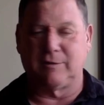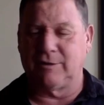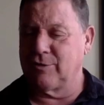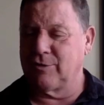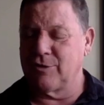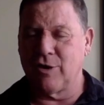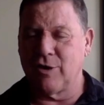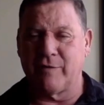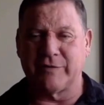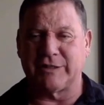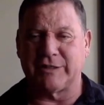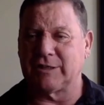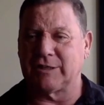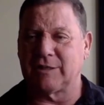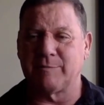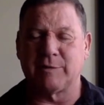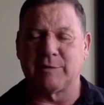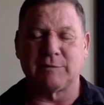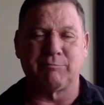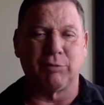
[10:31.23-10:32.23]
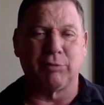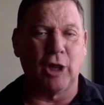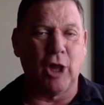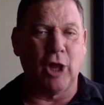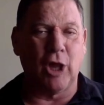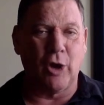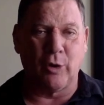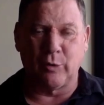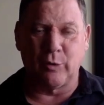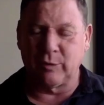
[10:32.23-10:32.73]
Your nervous system is
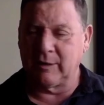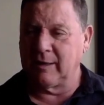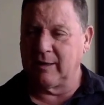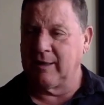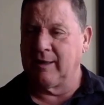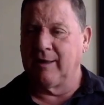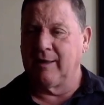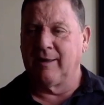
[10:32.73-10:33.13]
blown.